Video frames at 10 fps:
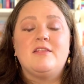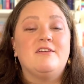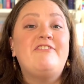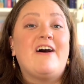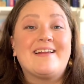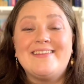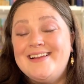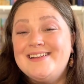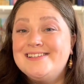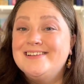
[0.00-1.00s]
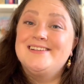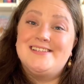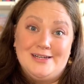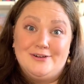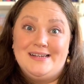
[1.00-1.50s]
The fact that it's not a
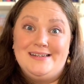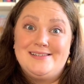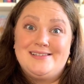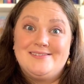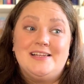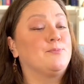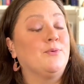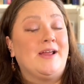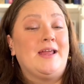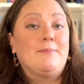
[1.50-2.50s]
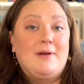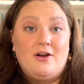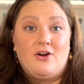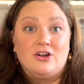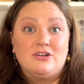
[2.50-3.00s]
series is breaking my
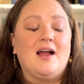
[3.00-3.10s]
heart.